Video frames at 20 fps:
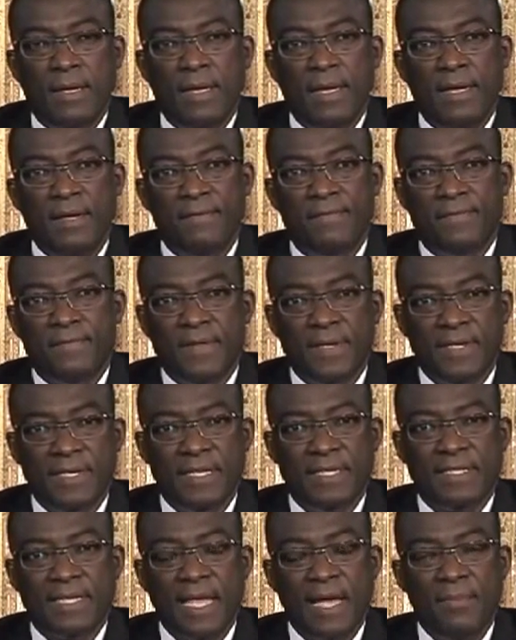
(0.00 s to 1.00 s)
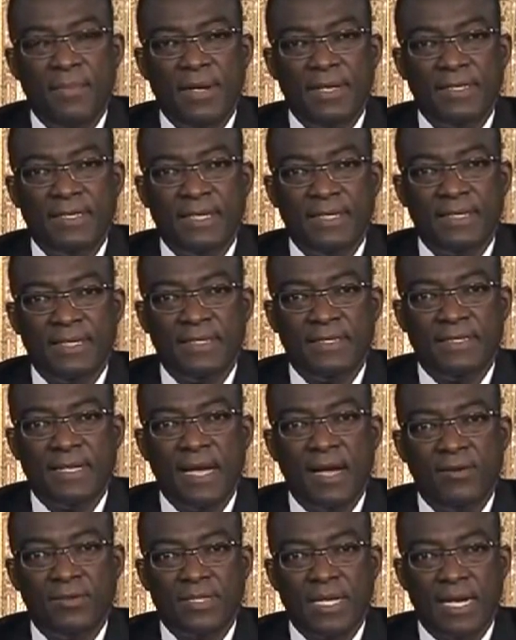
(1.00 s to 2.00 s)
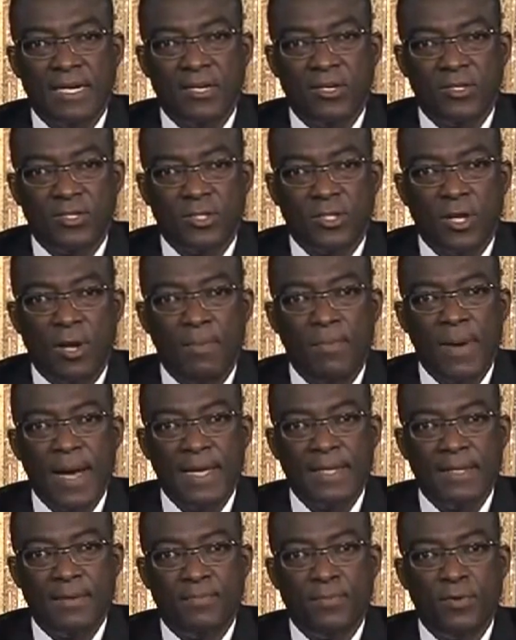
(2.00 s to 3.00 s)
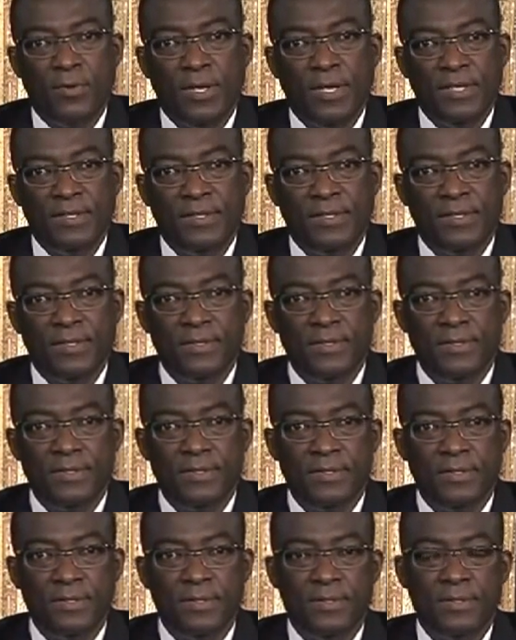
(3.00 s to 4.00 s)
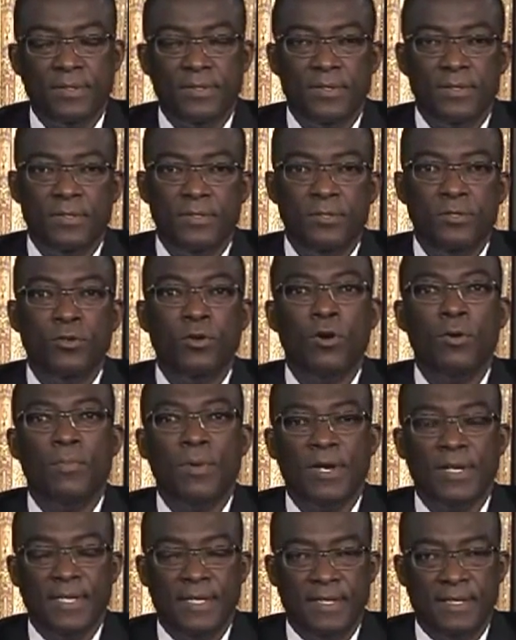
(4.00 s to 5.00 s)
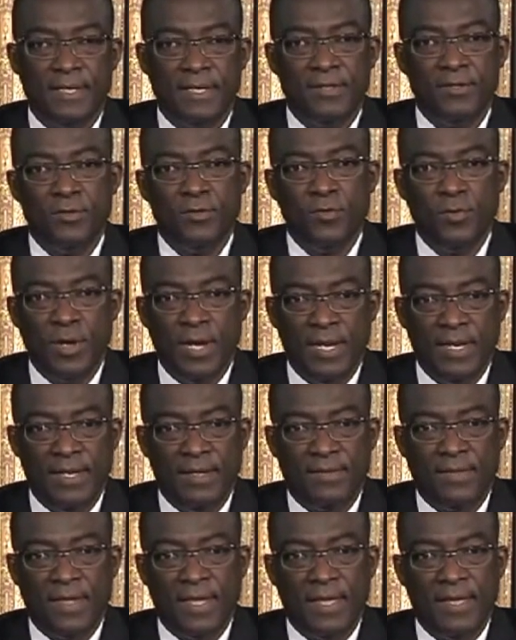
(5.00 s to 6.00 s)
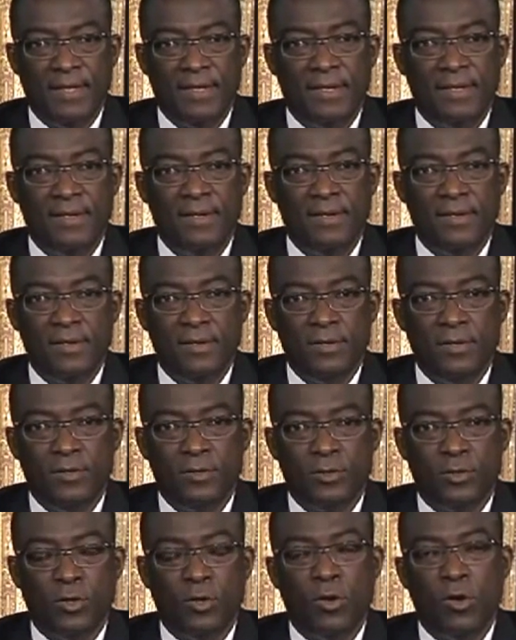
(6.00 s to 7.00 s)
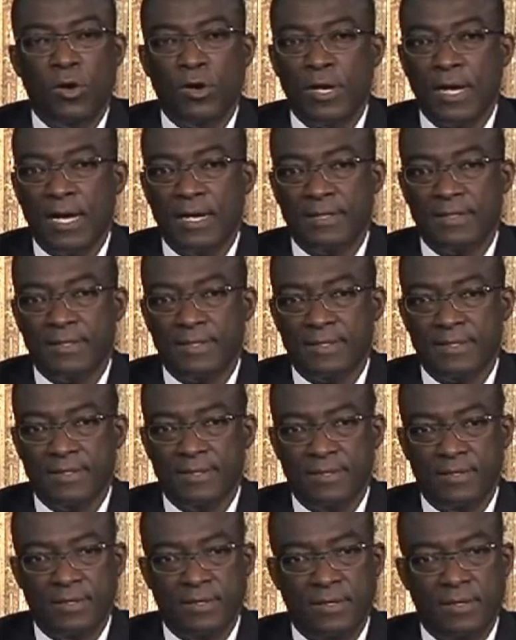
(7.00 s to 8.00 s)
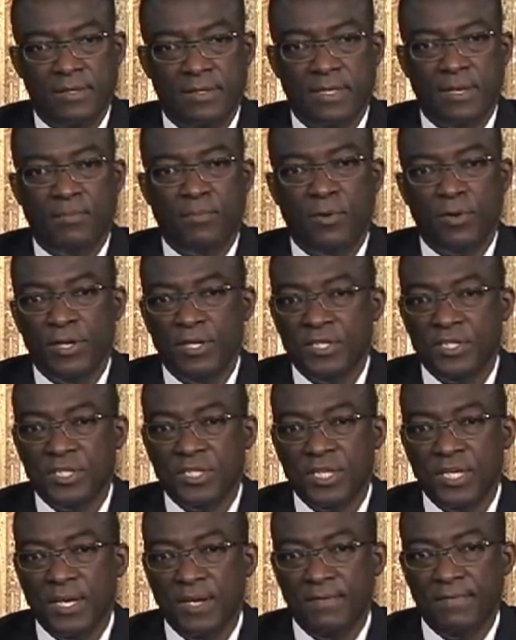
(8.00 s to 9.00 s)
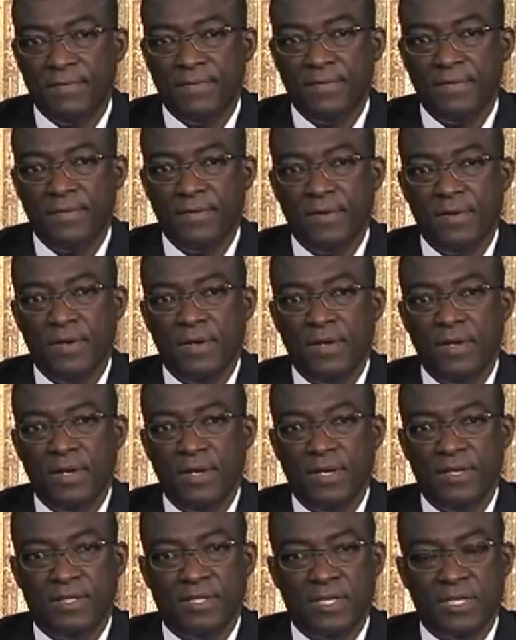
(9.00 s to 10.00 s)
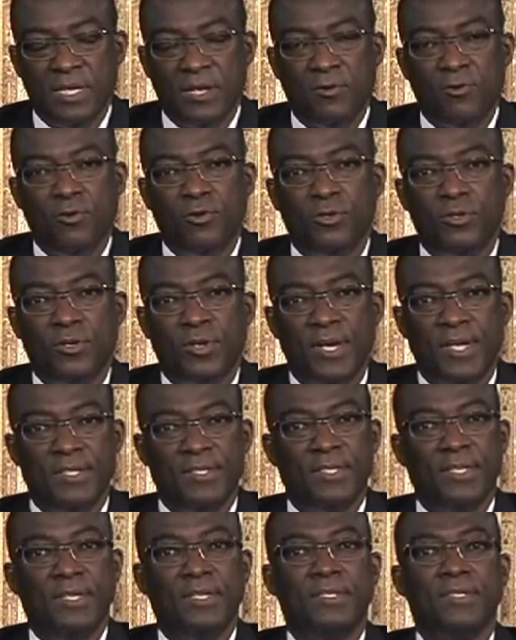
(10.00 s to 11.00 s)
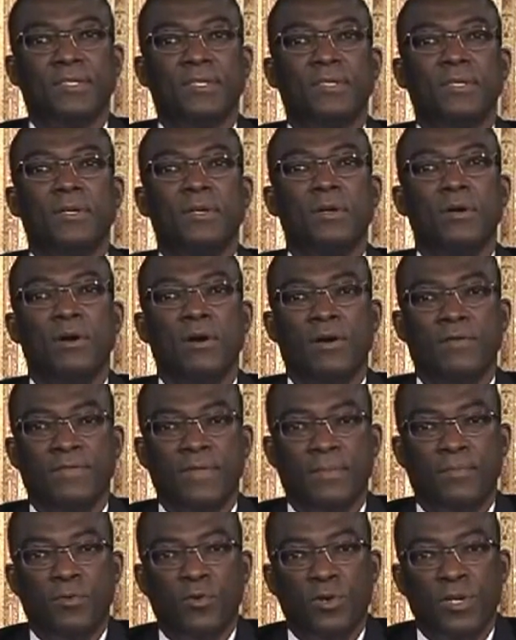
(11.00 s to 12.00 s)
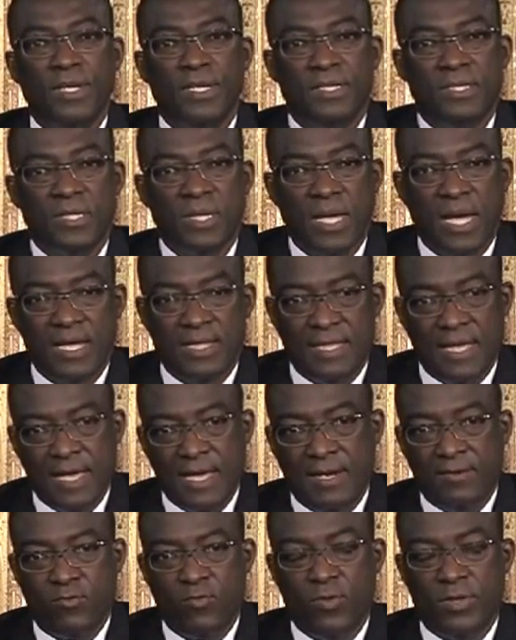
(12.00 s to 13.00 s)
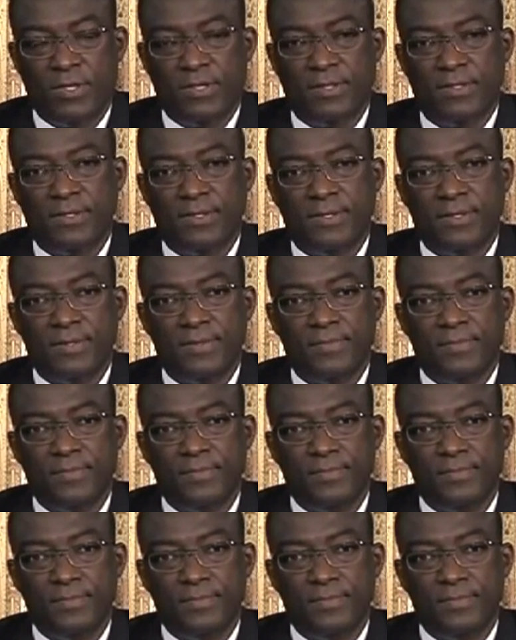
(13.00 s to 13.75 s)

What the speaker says: If the disturbances in towns are not stopped by the police, nobody can do anything so long as the police chief is in the good graces of the police at the headquarters.